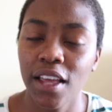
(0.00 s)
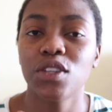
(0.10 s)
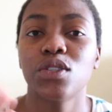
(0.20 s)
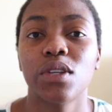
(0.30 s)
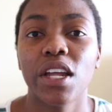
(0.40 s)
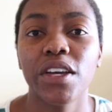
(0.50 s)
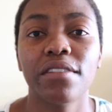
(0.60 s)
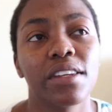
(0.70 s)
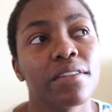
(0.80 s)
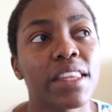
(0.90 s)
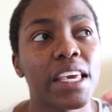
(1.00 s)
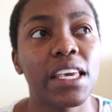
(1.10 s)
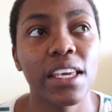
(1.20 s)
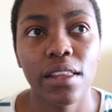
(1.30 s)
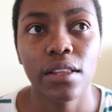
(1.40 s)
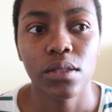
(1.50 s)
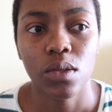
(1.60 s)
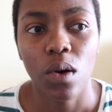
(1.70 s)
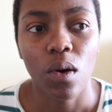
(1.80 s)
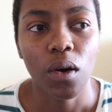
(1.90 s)
So now even if they hear the
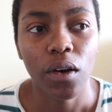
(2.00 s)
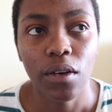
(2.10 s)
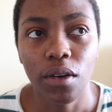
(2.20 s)
song